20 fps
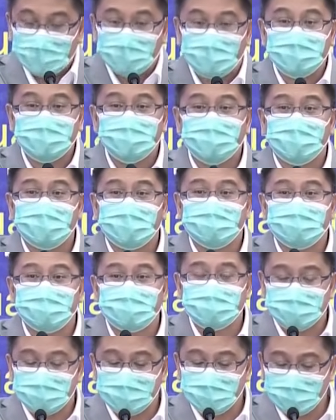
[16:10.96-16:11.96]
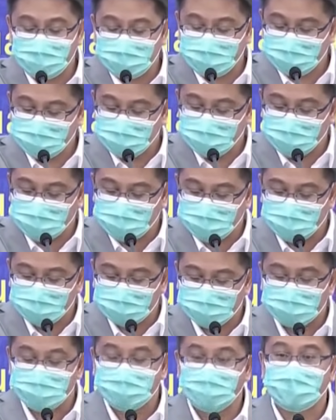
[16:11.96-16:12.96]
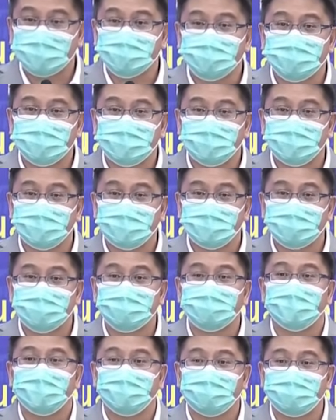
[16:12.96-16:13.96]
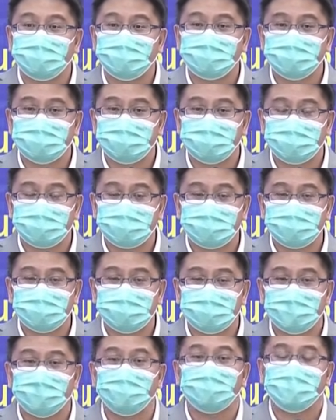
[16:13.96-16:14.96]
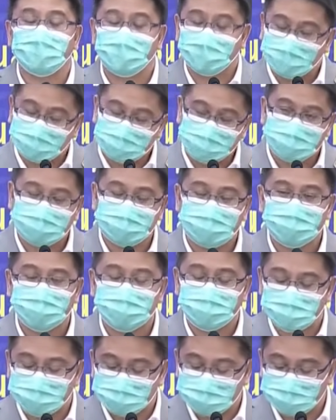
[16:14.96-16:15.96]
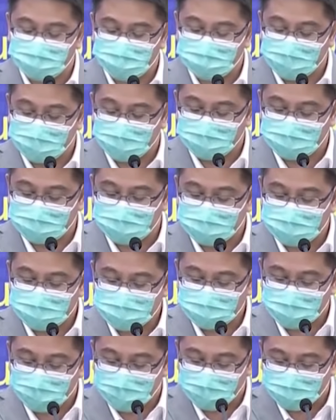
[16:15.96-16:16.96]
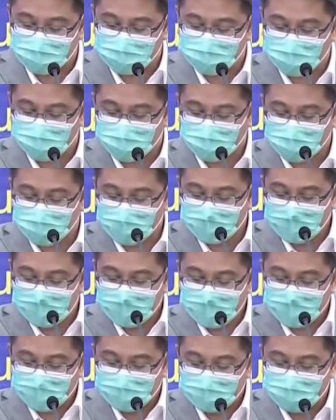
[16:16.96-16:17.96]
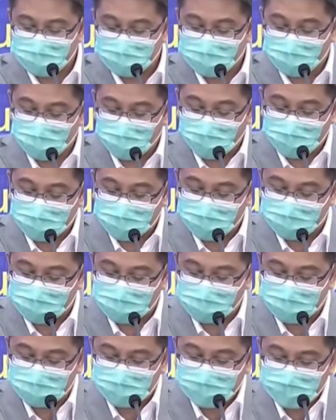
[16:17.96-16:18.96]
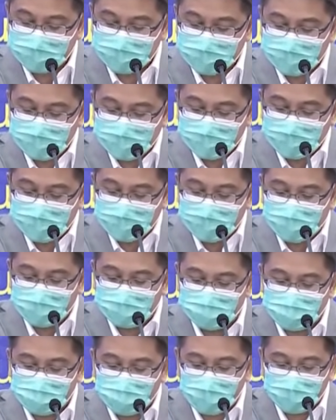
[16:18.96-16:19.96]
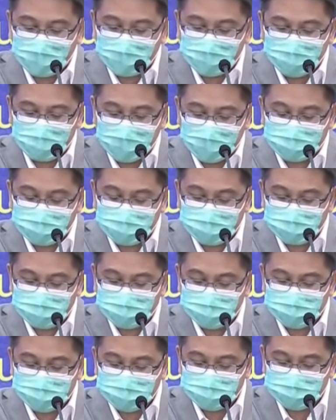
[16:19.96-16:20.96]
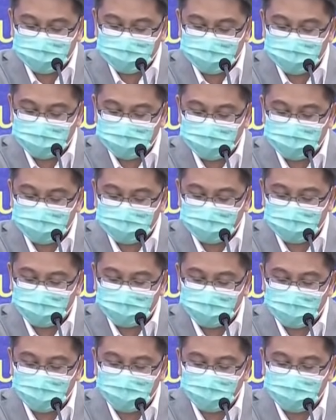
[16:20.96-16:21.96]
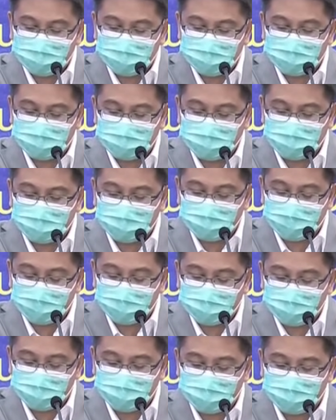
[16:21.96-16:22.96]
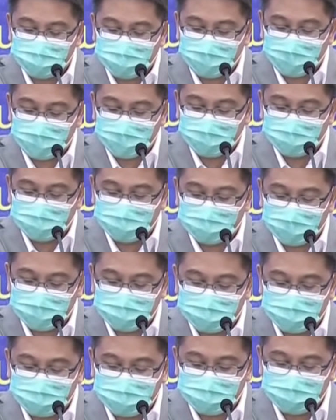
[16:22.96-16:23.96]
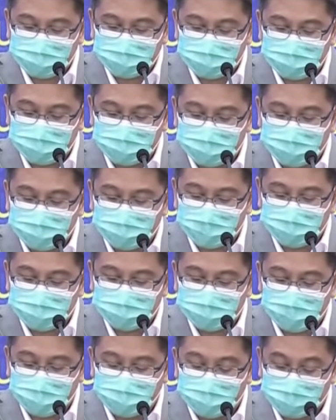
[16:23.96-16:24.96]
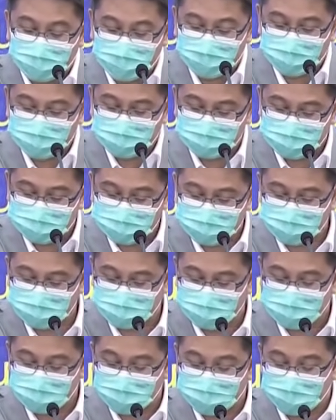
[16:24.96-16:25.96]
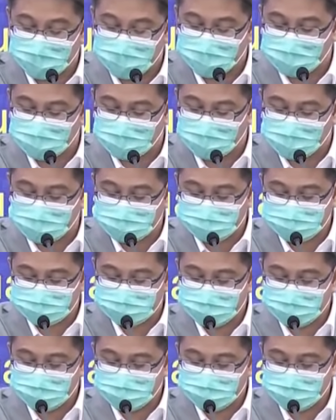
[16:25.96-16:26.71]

What you have seen in the news is actually the soft opening, so to speak, the test run for the walk-in. And for walk-in vaccination services, provinces that are ready to provide the vaccines can commence operations immediately.